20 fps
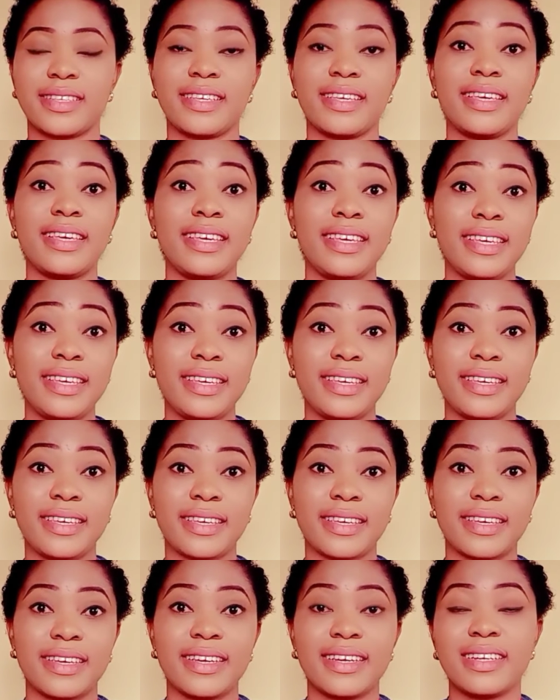He,
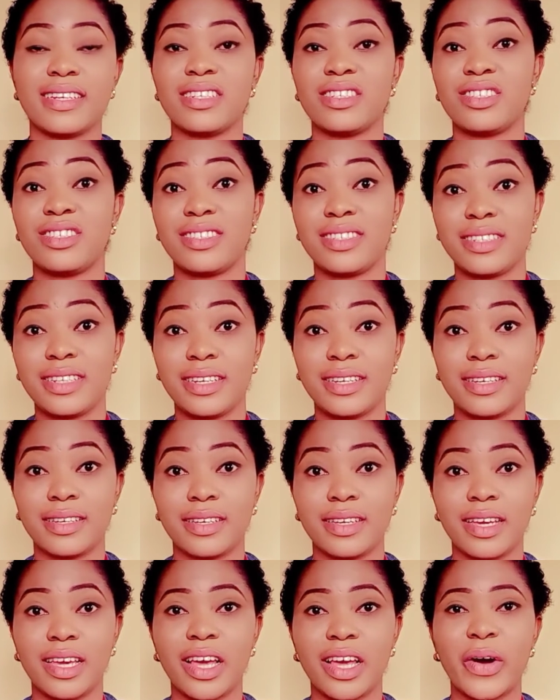she,
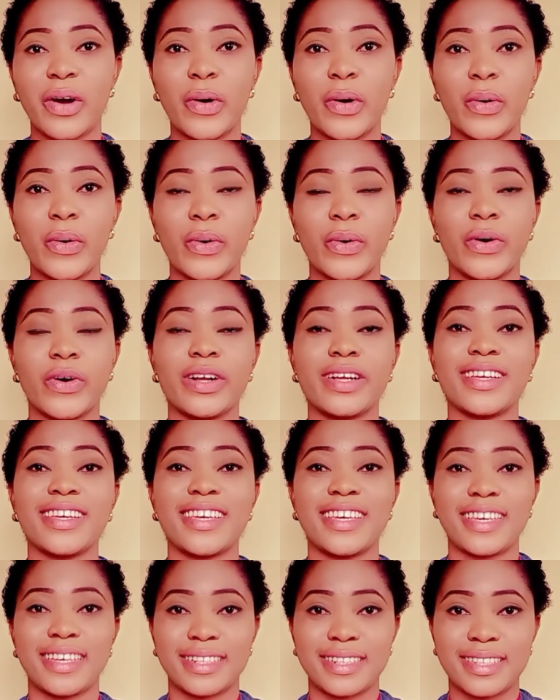or
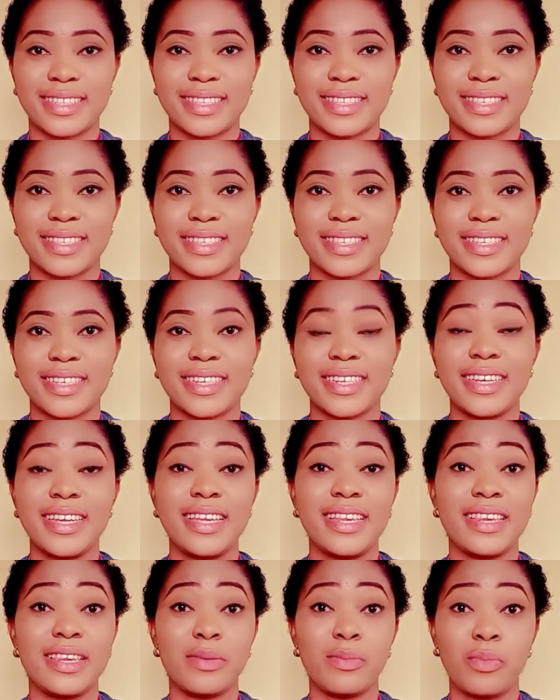it.
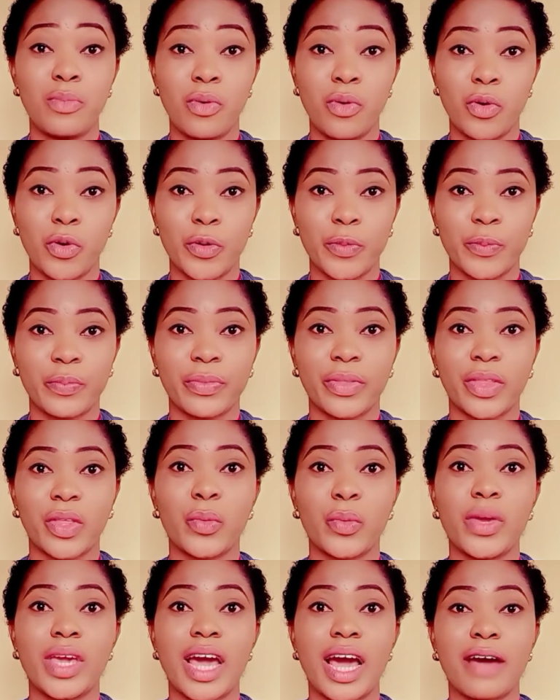In Igbo,
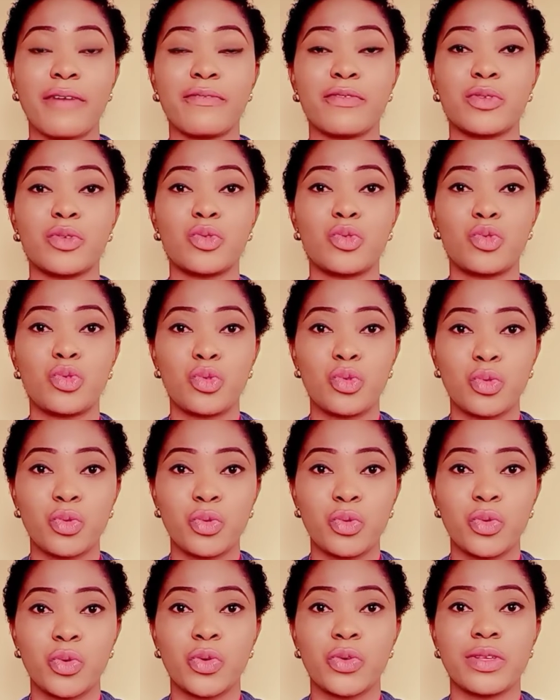we have two
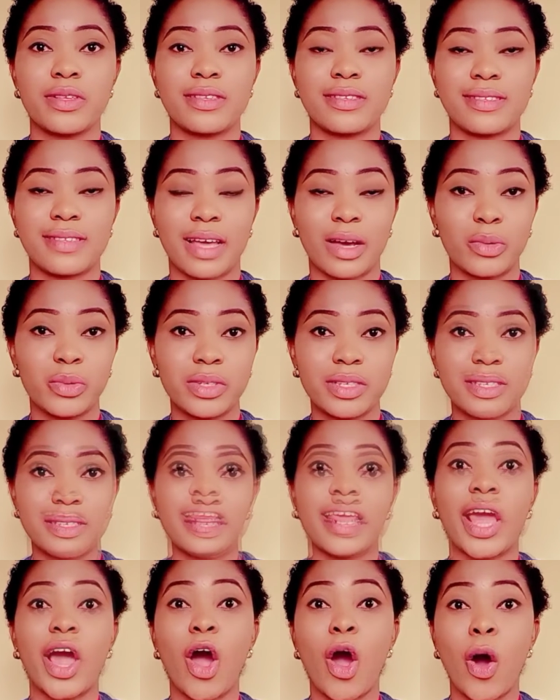sounds,
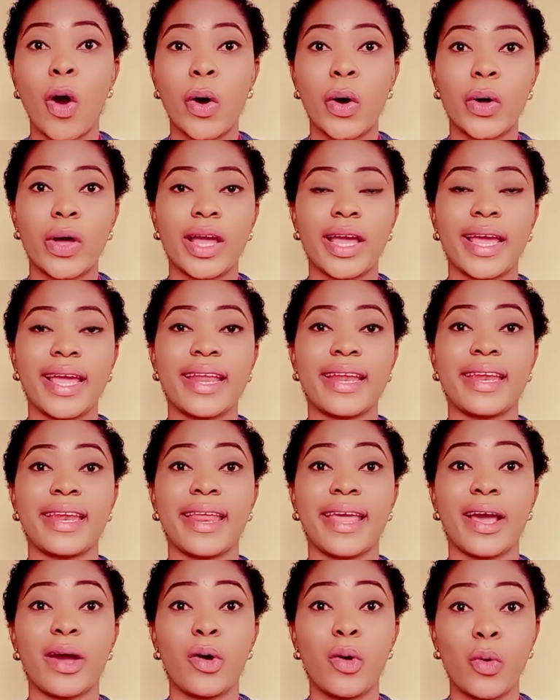the o and
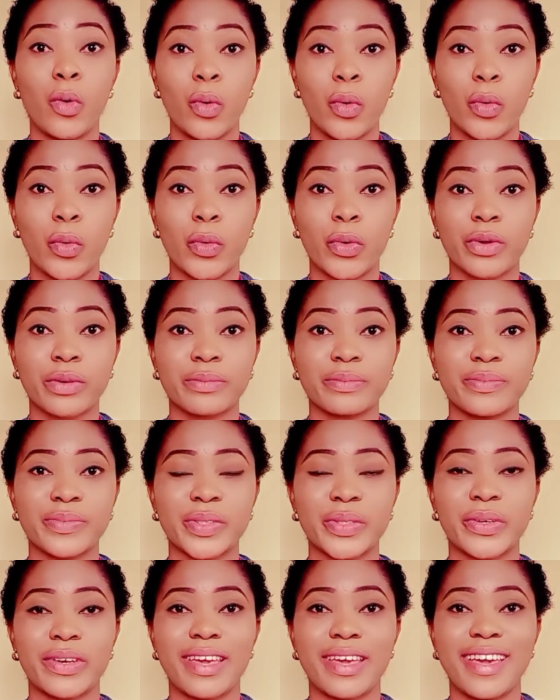the o.
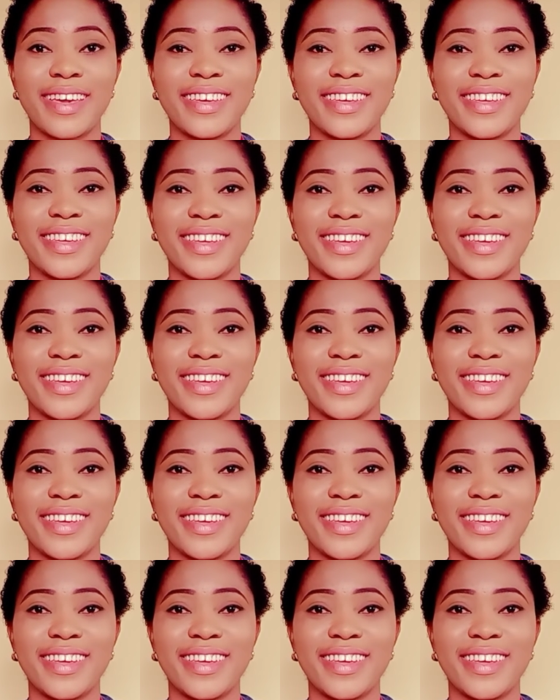Okay?